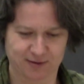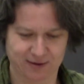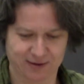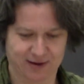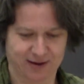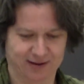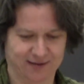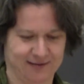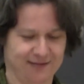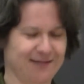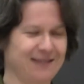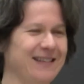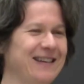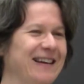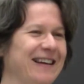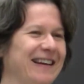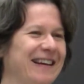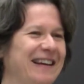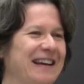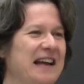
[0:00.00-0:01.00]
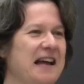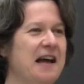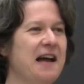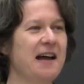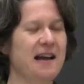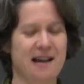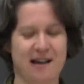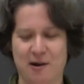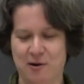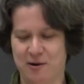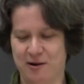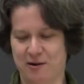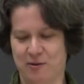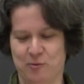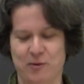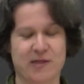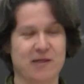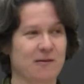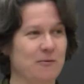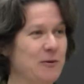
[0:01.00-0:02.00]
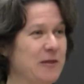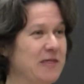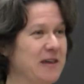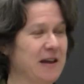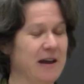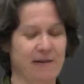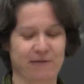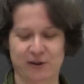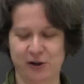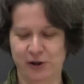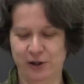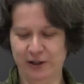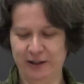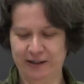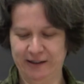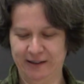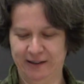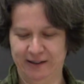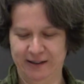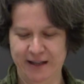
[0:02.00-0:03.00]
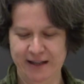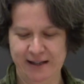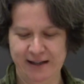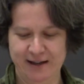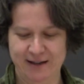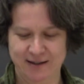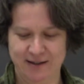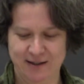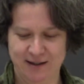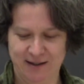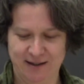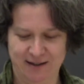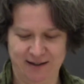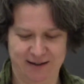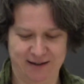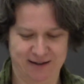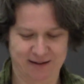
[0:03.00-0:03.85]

right. One thing I've learned lately is that